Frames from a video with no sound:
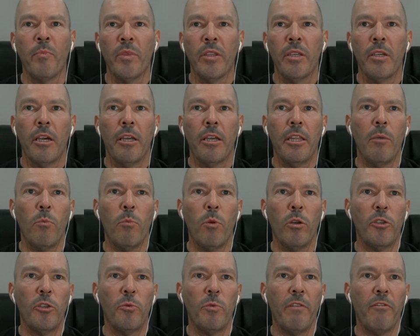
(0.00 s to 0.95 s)
And then
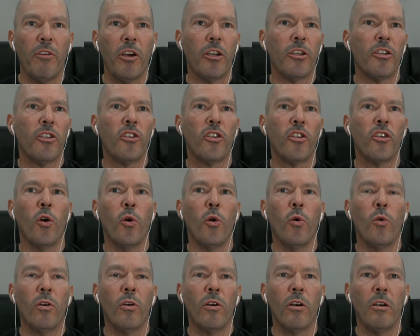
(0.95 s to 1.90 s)
once we've got a
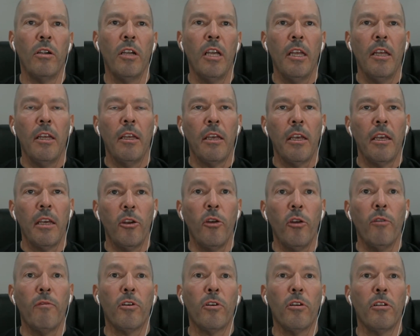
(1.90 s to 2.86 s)
score, an
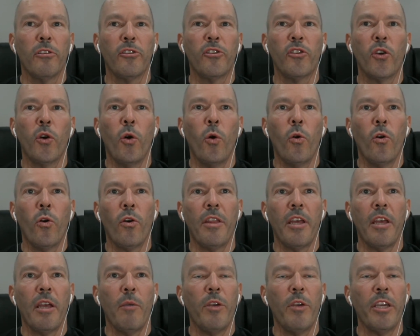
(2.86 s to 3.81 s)
overall score,
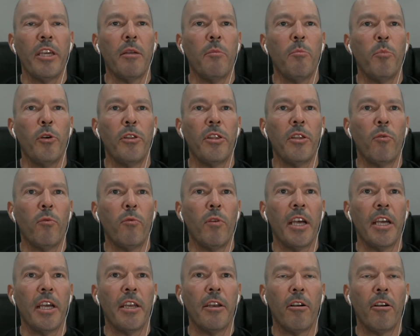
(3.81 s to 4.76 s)
then we can put the
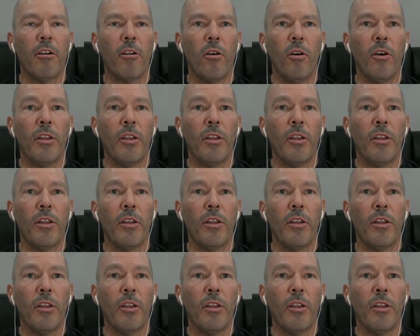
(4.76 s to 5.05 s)
rider on